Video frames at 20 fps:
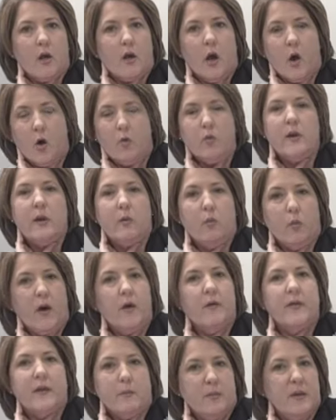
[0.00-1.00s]
only
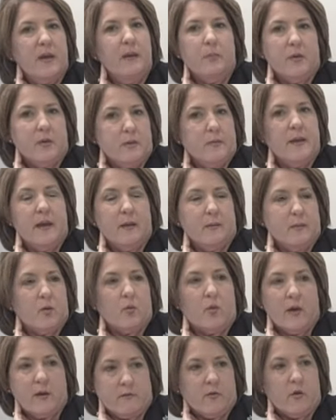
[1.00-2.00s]
wealthy people to be able to
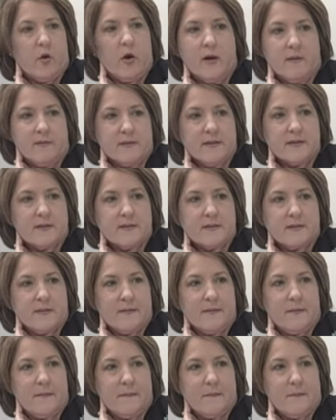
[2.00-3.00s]
run for office.
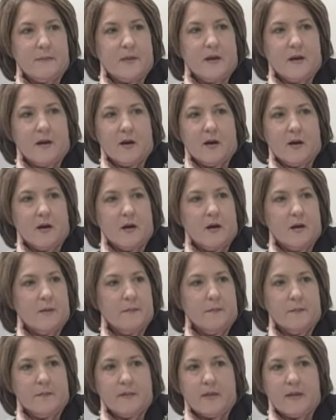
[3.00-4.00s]

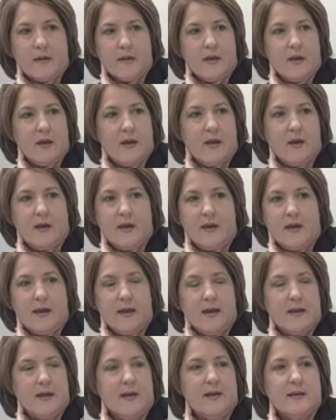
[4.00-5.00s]
Um,
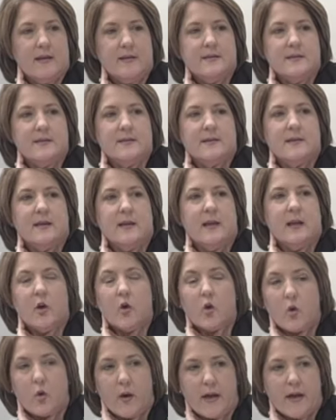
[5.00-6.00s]
it is
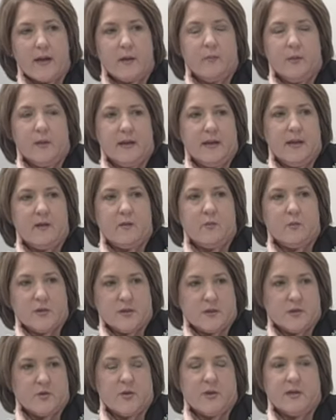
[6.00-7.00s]
incredibly
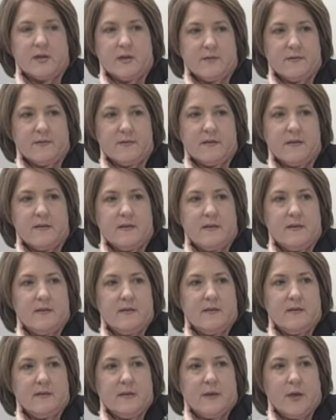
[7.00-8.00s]
restrictive.
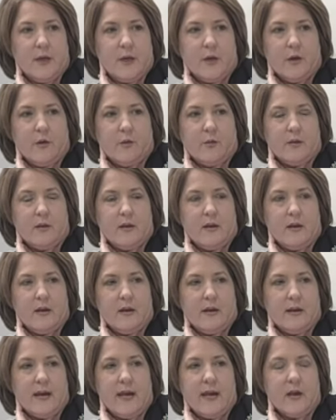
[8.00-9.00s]
You know,
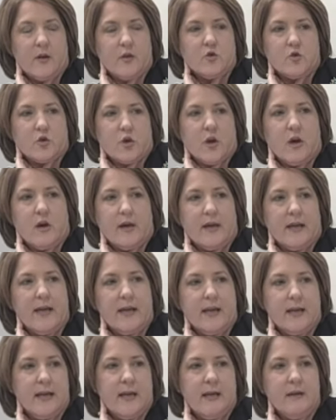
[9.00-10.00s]
can't draw
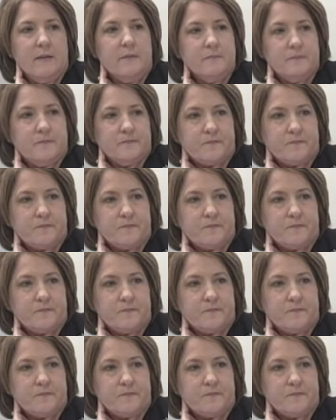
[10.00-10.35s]
any